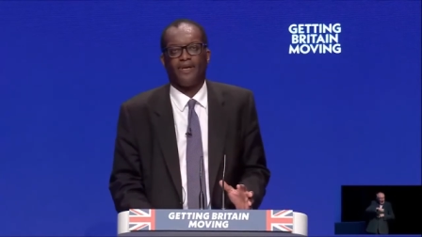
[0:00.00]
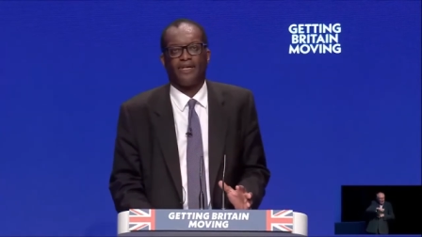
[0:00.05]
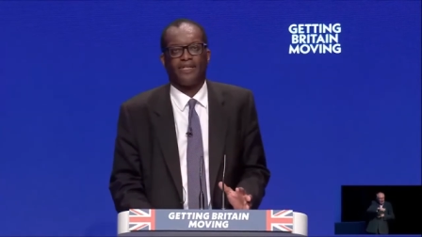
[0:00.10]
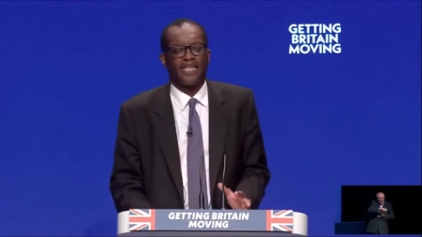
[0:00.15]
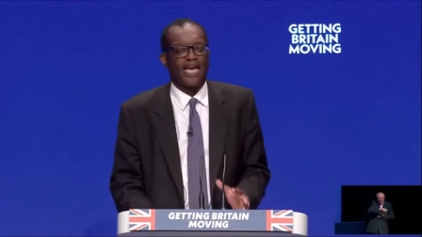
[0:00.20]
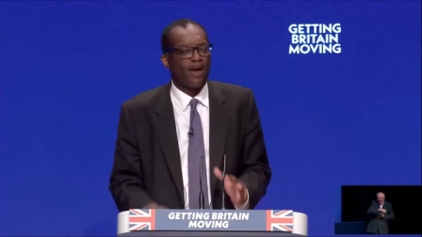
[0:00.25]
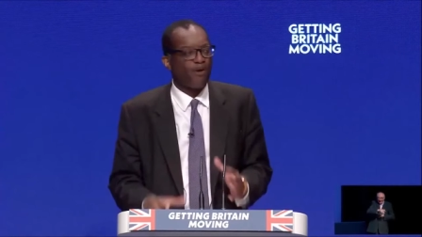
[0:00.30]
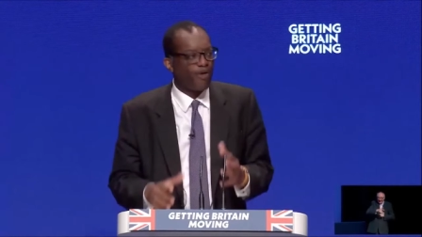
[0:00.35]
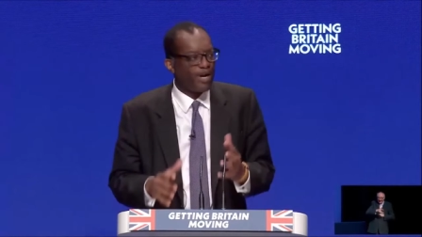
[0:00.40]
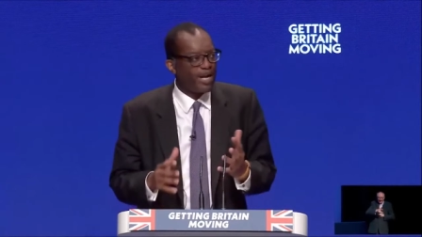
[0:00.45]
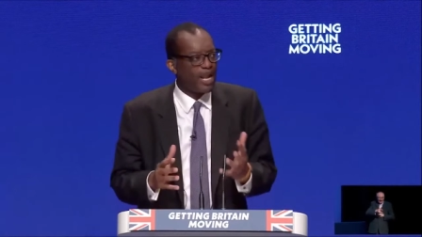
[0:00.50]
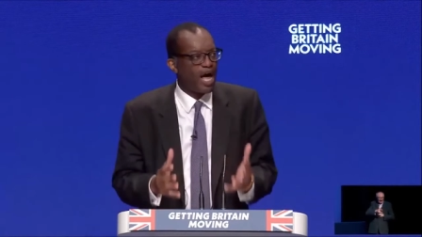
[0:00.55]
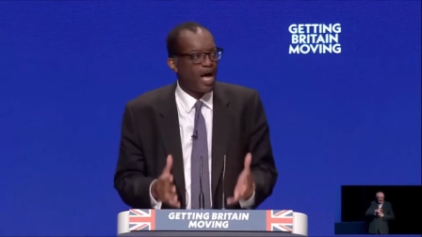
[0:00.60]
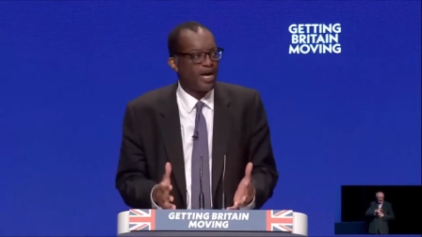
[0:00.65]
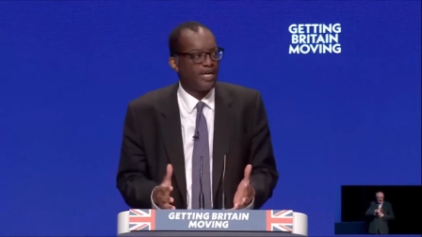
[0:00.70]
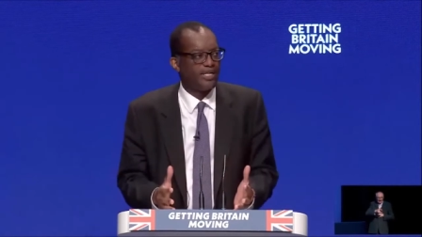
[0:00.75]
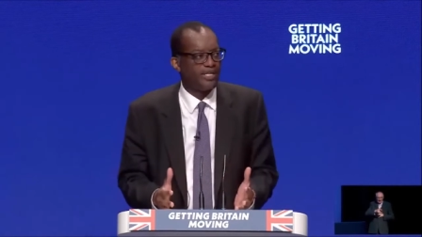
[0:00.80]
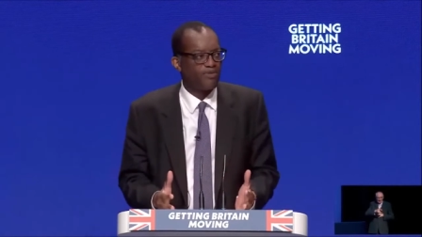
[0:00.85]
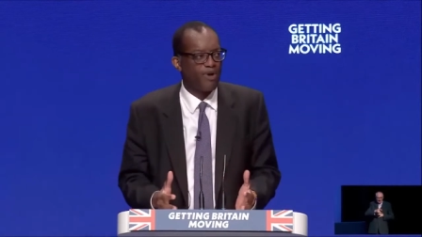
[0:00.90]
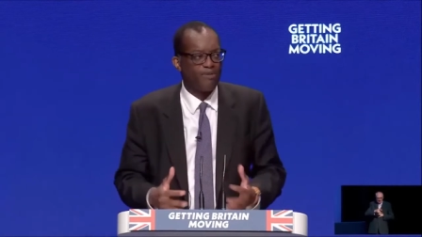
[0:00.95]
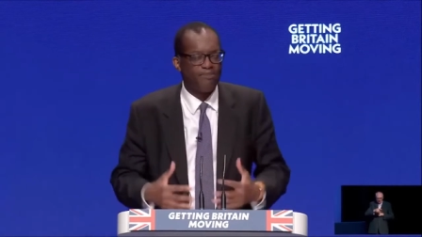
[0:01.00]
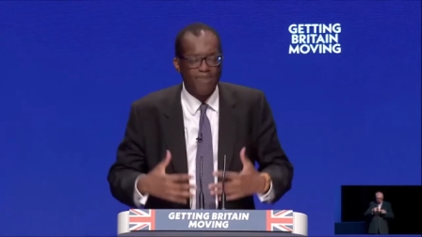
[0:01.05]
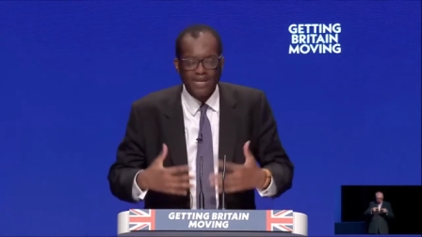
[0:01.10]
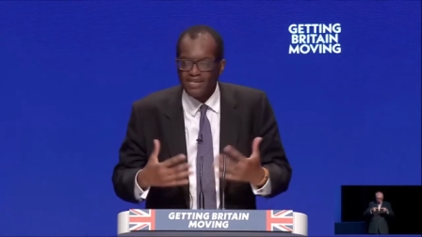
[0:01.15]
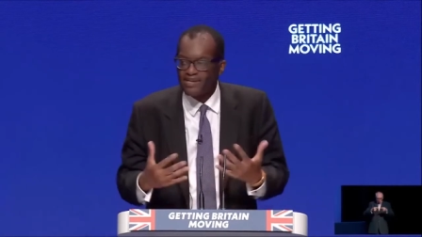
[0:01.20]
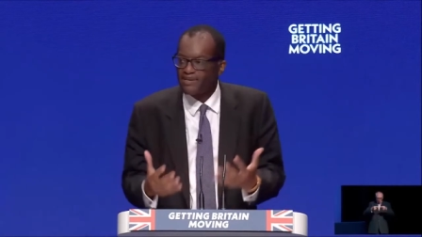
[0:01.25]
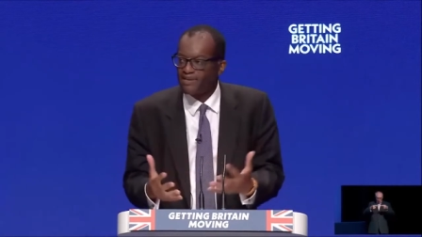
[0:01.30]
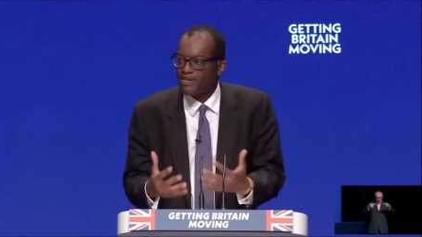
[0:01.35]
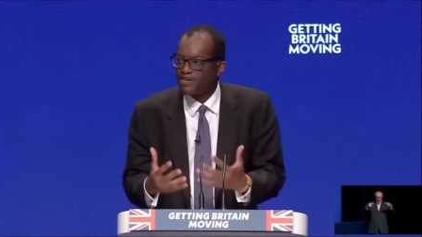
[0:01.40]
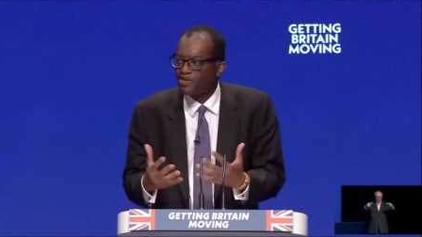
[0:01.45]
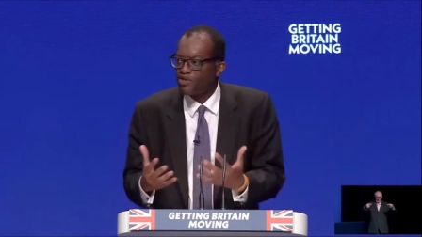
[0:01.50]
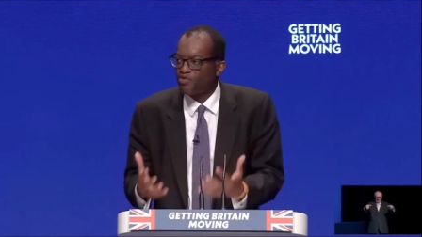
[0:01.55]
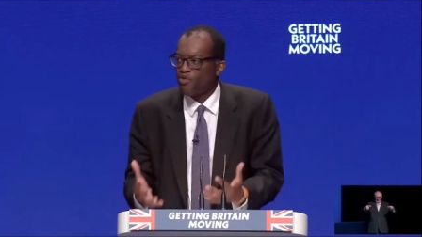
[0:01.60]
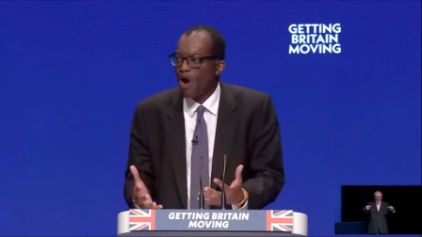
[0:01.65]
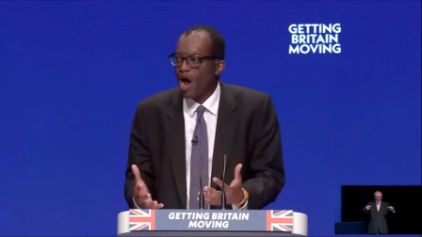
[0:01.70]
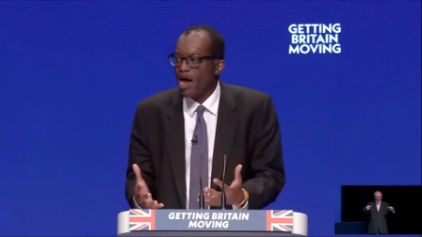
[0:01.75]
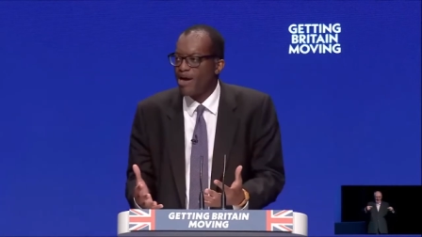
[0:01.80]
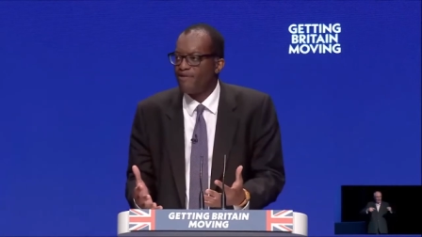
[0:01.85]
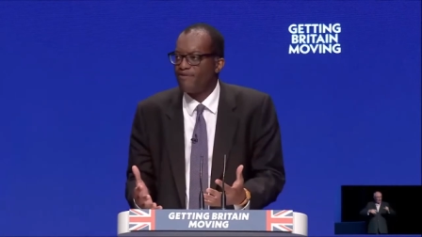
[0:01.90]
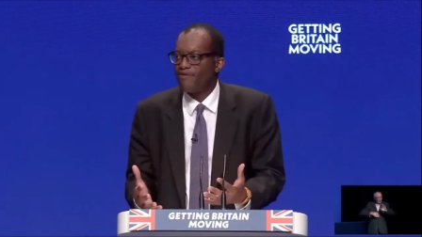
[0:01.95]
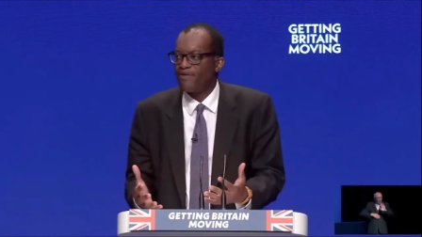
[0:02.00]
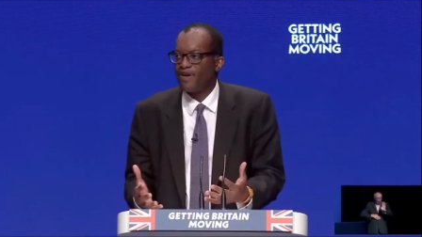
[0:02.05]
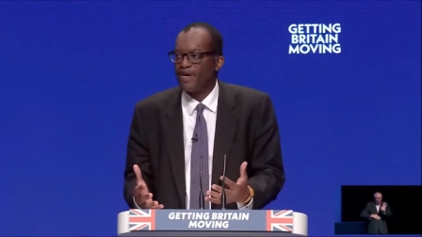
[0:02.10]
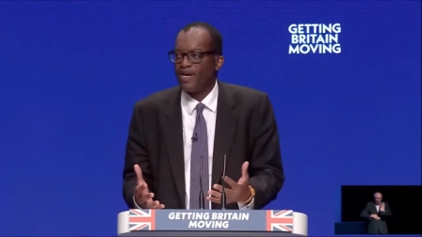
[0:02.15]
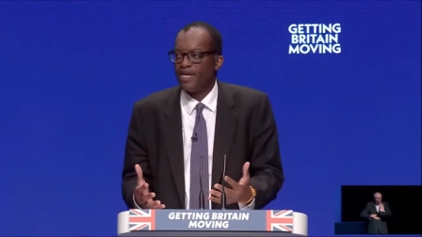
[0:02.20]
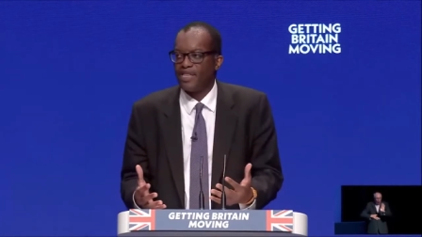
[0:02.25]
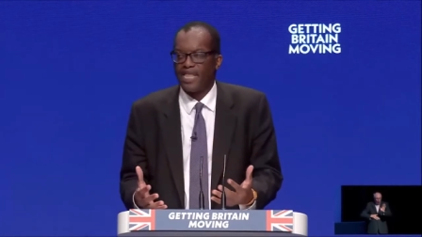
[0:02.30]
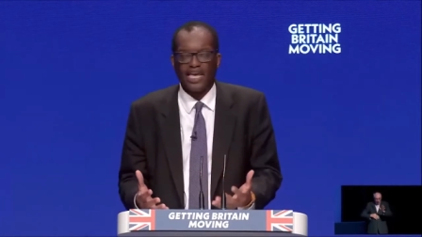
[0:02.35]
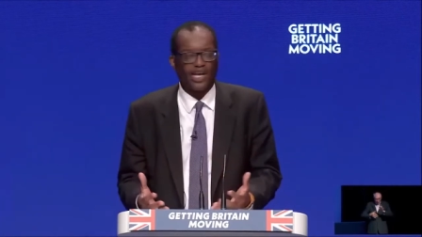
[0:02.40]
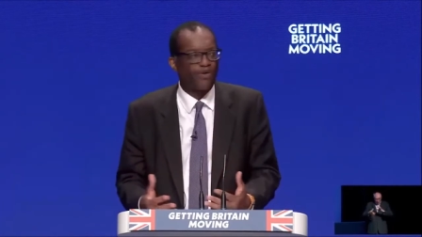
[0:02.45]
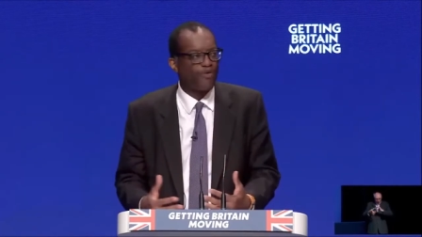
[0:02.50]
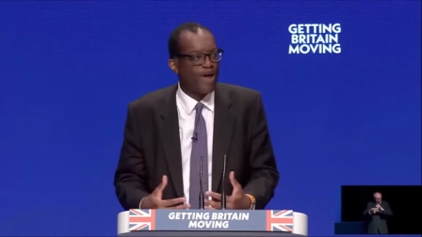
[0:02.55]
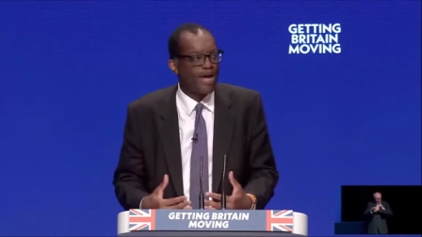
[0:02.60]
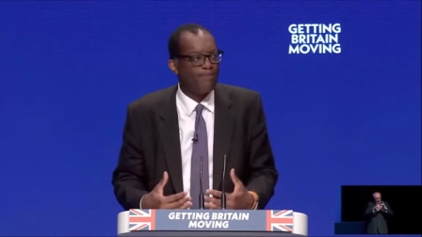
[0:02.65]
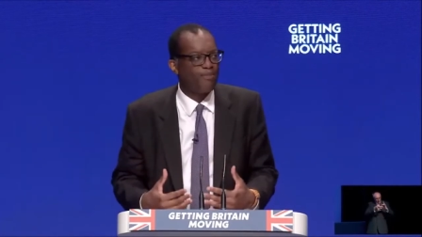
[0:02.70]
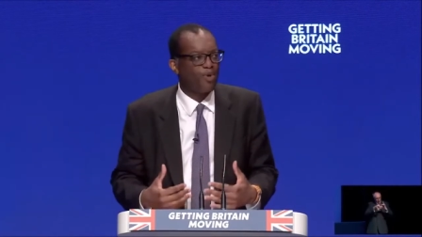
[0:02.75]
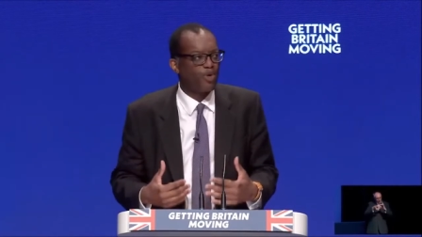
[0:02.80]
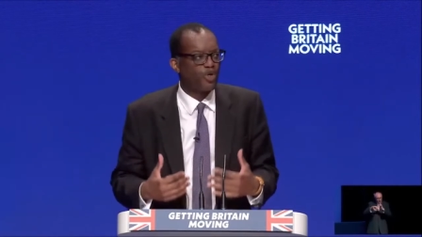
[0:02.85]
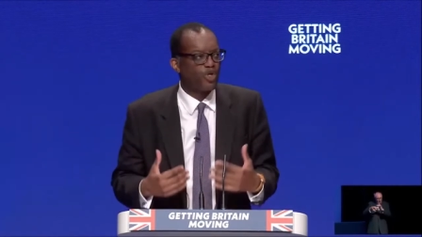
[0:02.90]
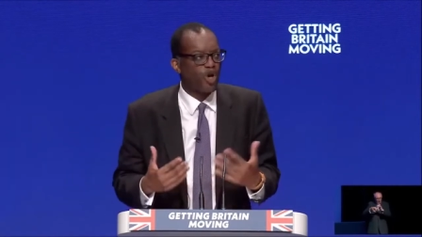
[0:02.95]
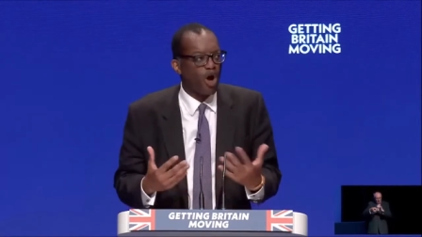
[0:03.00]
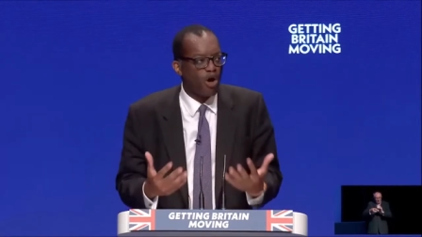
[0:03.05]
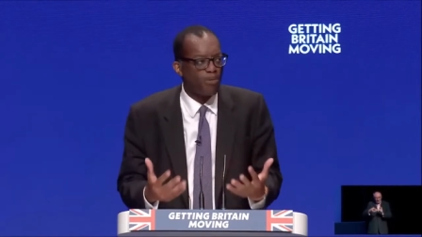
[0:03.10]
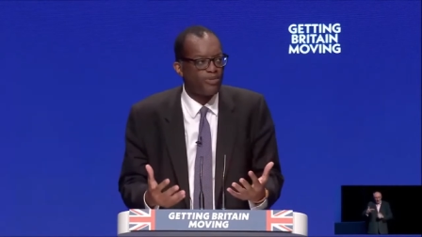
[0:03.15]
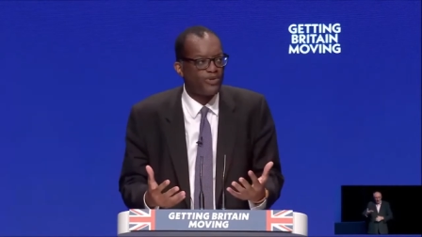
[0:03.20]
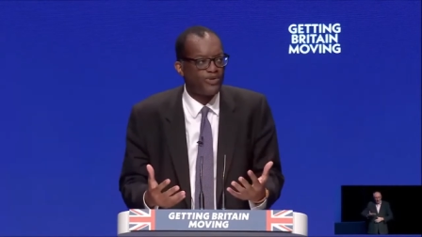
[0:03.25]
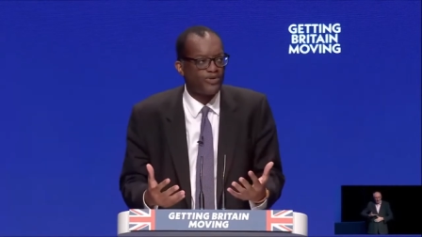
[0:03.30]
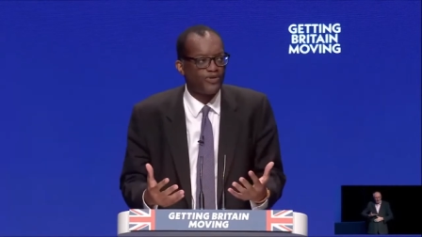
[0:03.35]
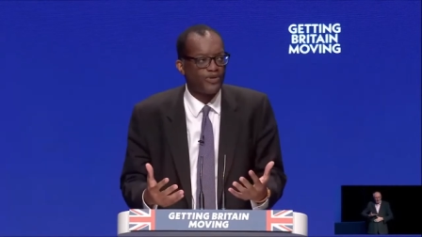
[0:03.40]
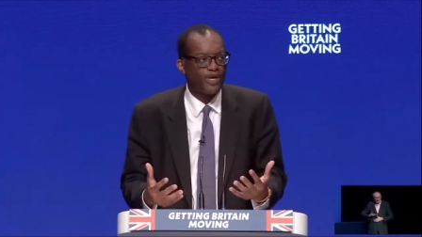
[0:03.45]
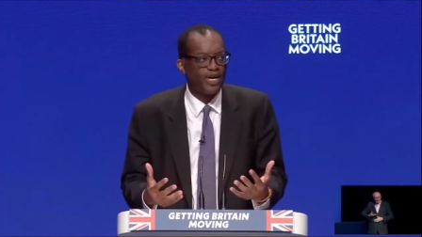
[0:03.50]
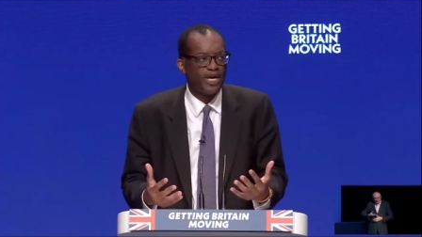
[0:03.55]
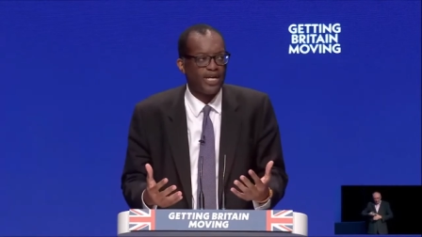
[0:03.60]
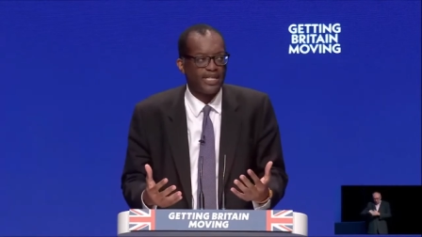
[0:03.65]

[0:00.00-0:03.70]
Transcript: They are aligned. When businesses thrive, they create more jobs,